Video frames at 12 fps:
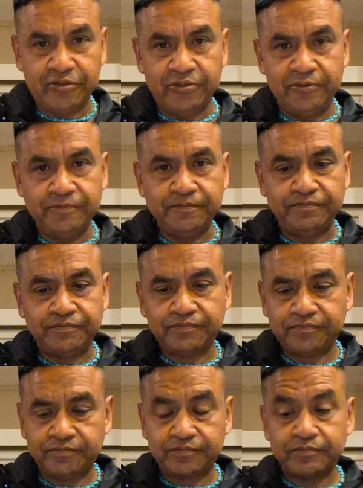through.
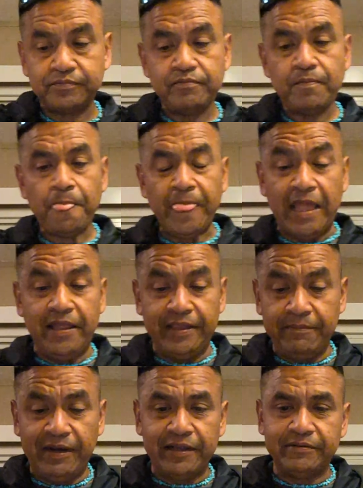And
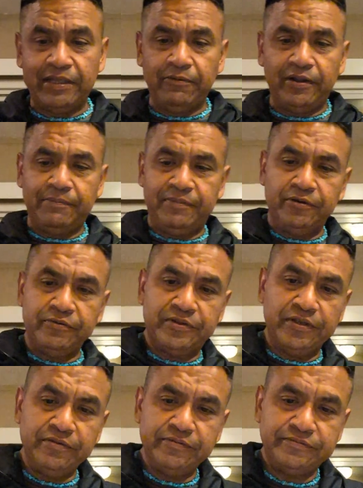they want to build with
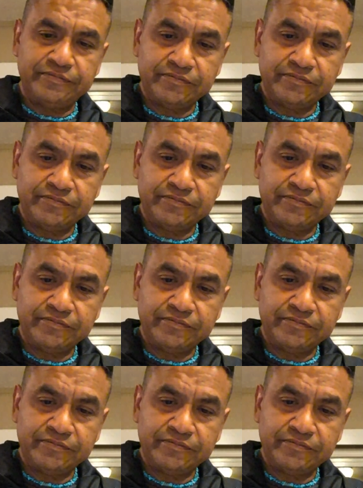you.